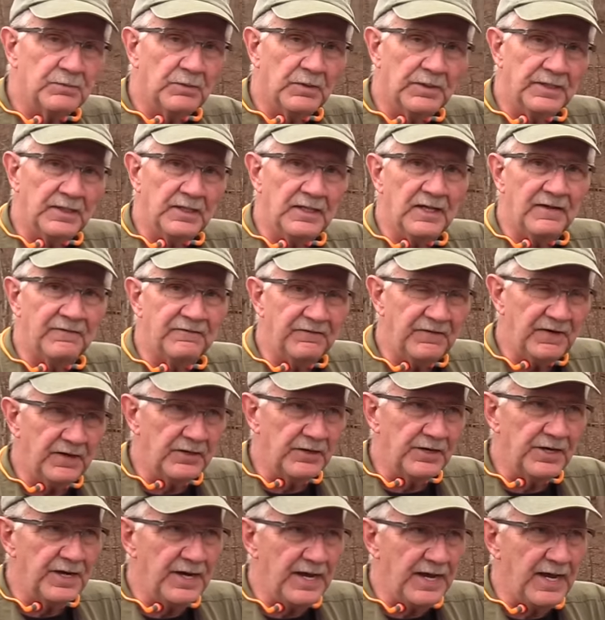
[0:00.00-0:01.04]
what they
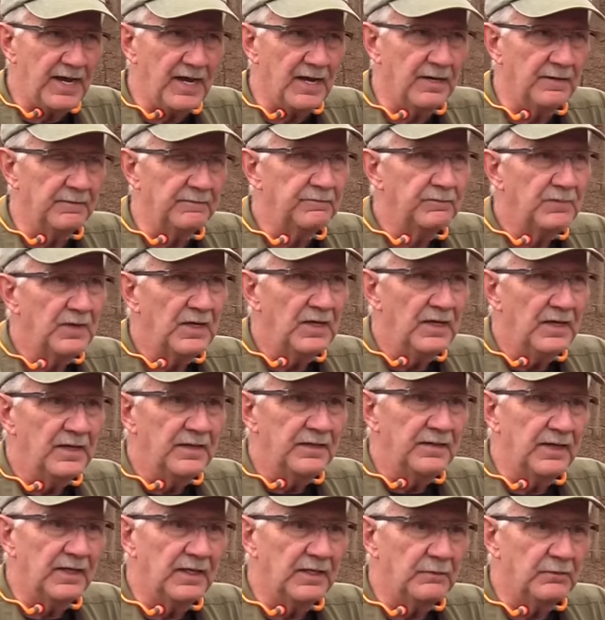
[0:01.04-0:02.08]
figured it out,
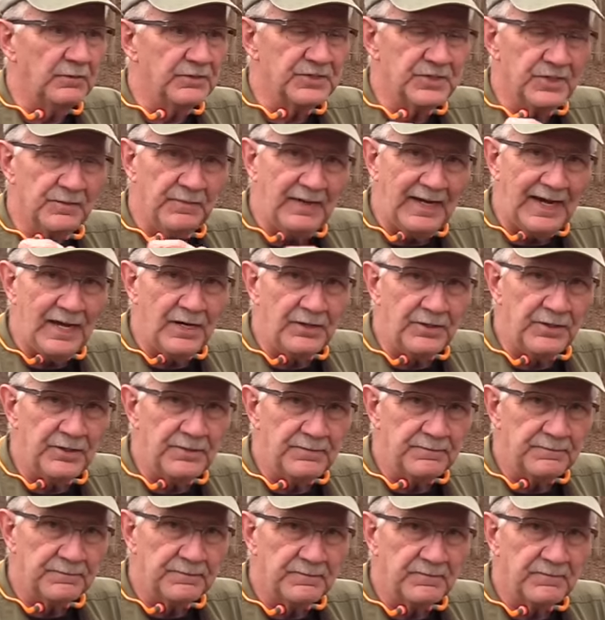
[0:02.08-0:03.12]
that it was the powder,
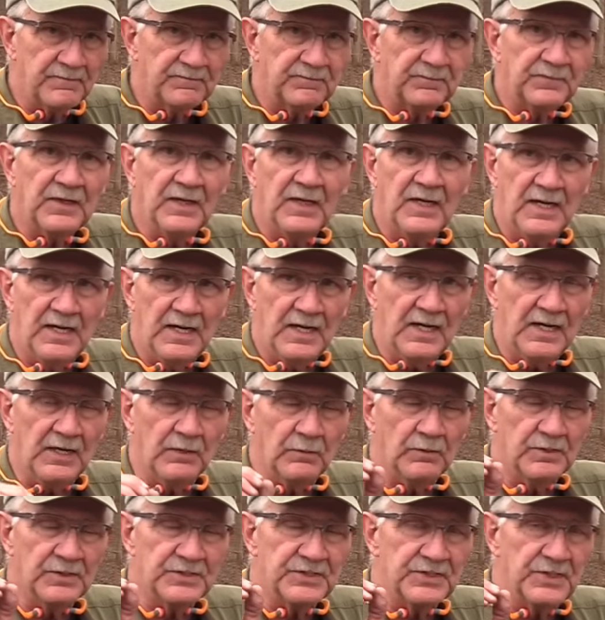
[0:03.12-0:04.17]
it
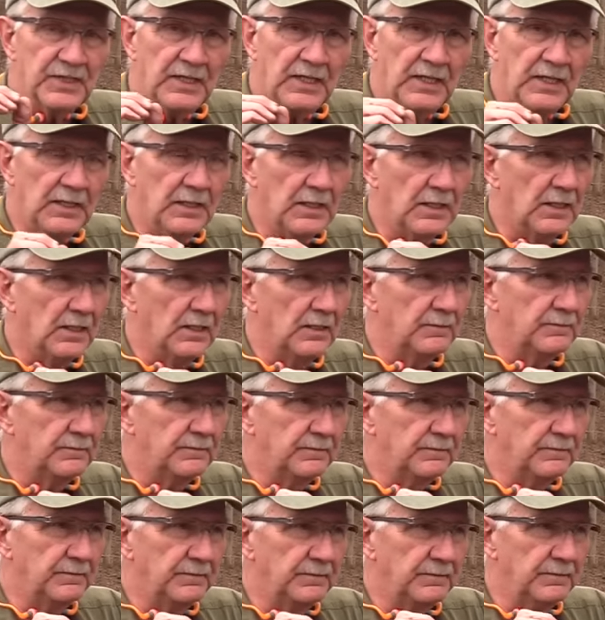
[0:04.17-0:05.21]
was the
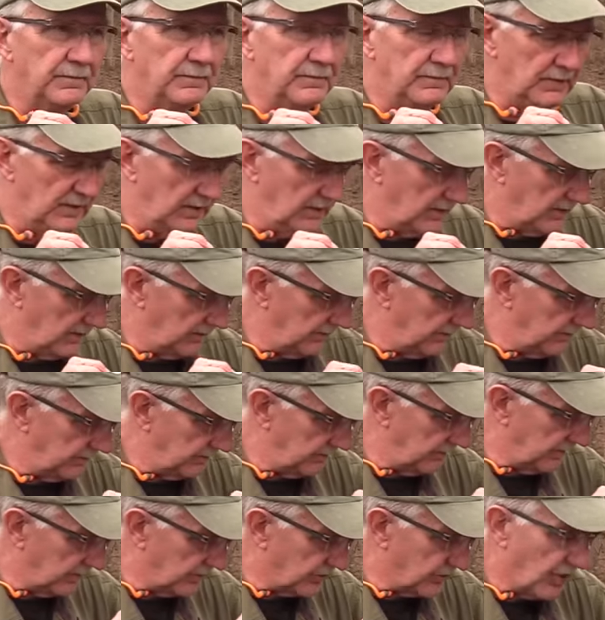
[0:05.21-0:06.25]

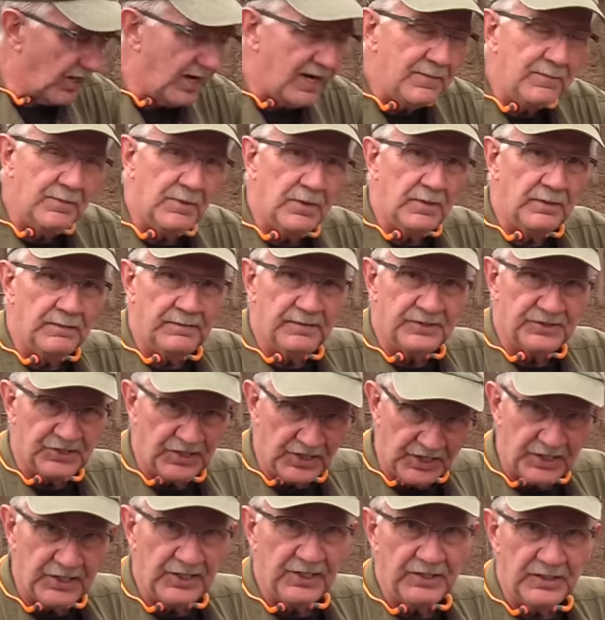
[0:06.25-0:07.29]
chamber,
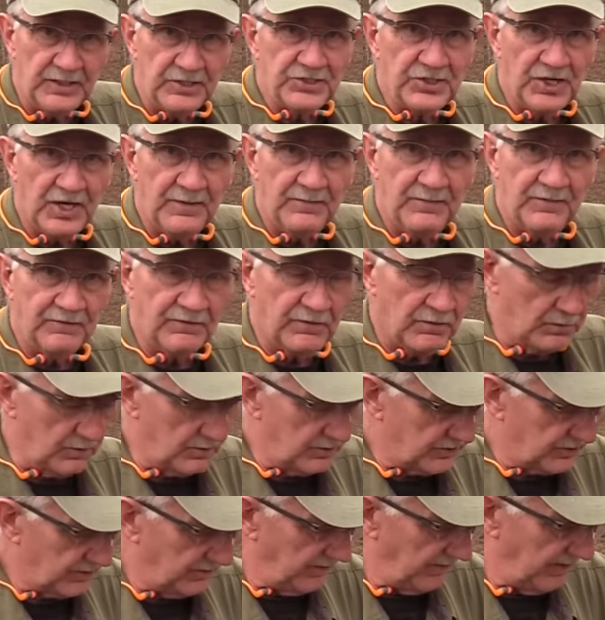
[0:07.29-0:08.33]
sticking in the chamber, of
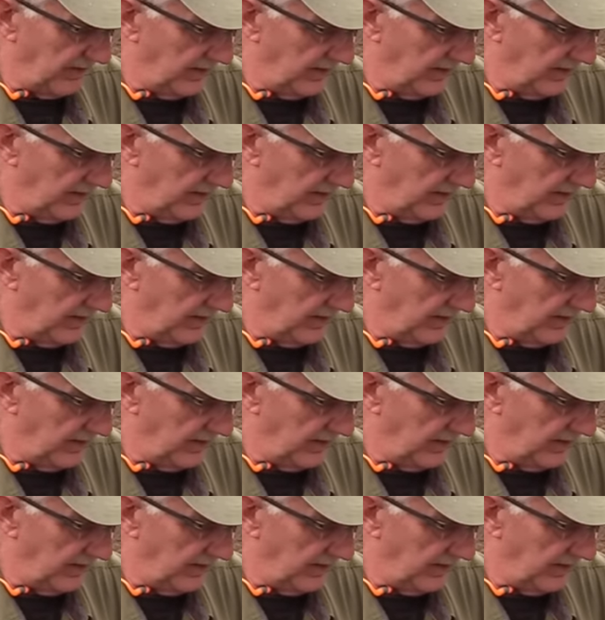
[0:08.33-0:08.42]
course,